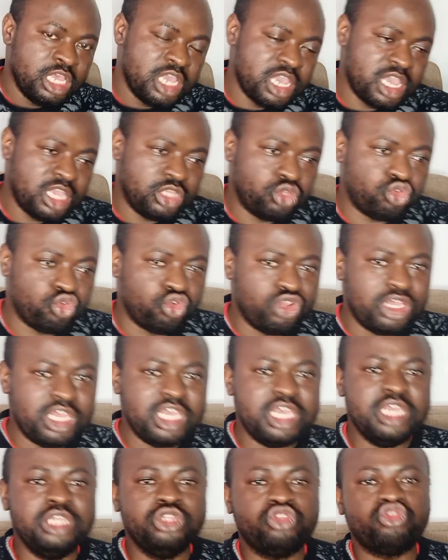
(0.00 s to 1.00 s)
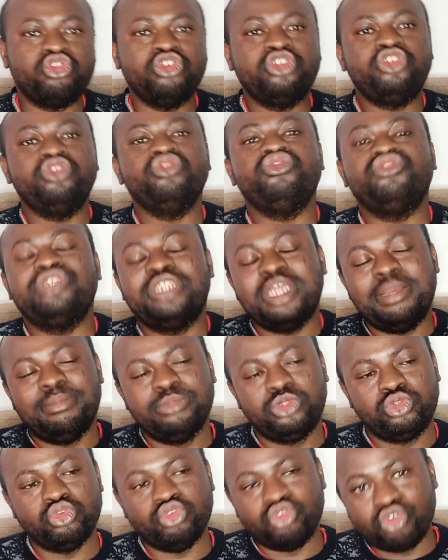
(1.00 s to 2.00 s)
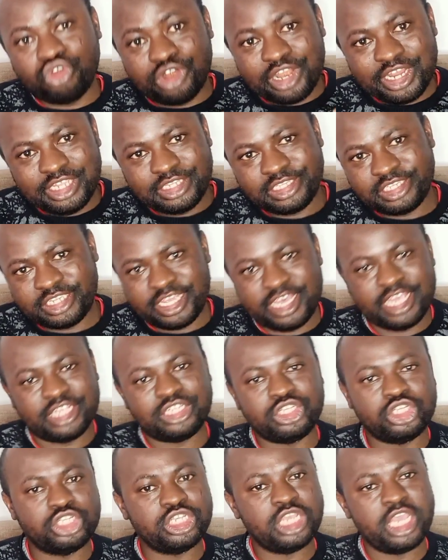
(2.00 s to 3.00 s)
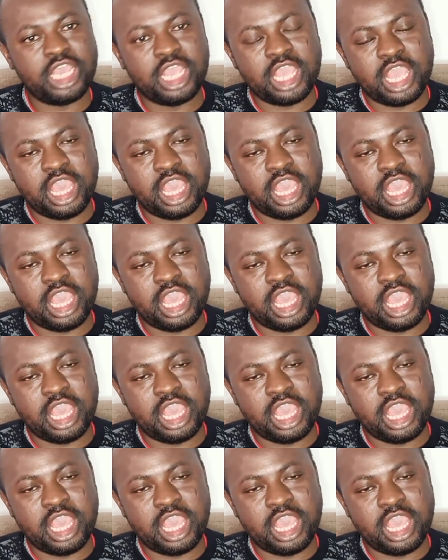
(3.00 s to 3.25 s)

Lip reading: to introduce them to research